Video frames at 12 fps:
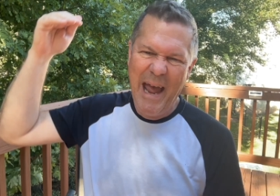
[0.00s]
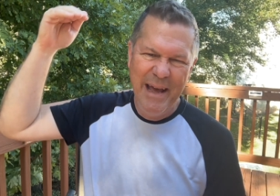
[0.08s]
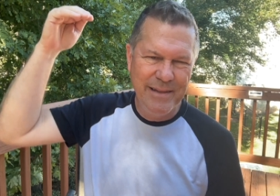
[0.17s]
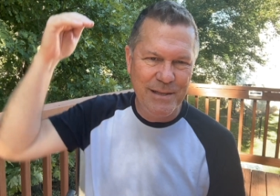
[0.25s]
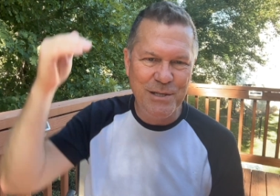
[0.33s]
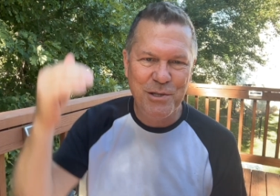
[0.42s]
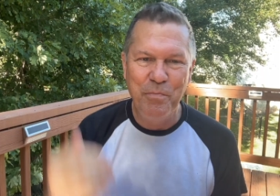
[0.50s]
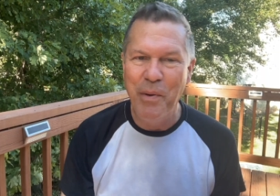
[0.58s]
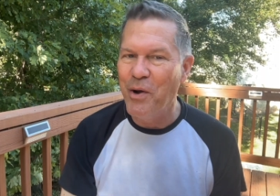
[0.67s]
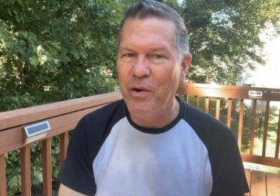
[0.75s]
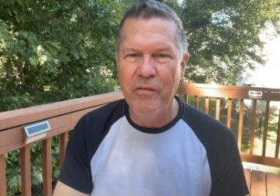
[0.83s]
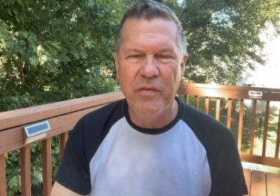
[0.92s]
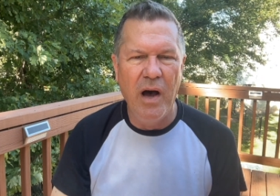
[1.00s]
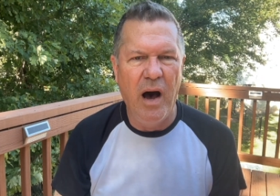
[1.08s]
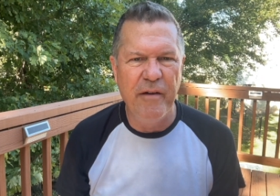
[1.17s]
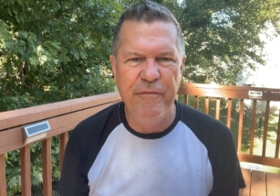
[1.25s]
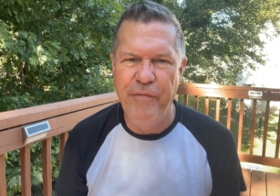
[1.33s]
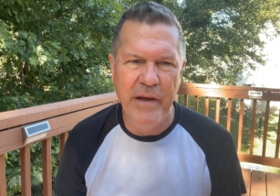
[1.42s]
and the Spirit of
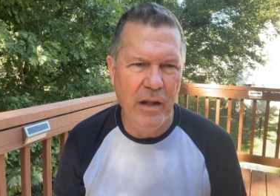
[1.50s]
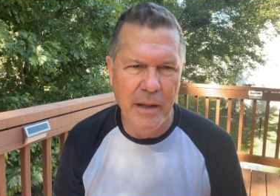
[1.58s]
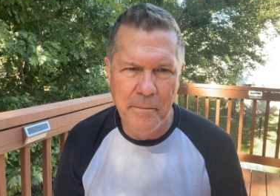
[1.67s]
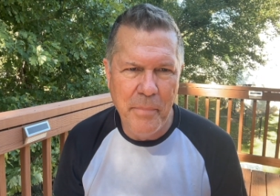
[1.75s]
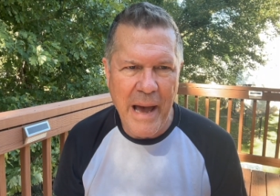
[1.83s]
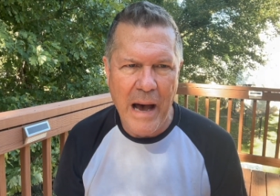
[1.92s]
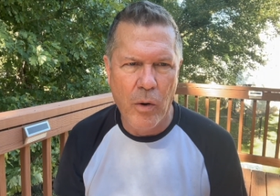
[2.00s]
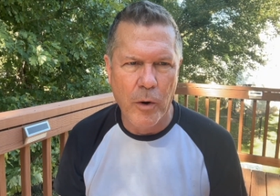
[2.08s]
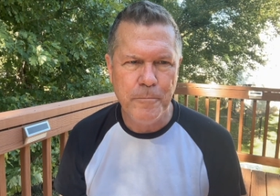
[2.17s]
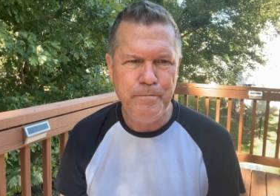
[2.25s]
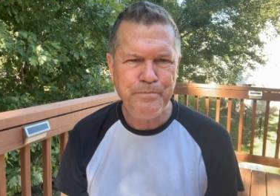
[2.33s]
God fell in power.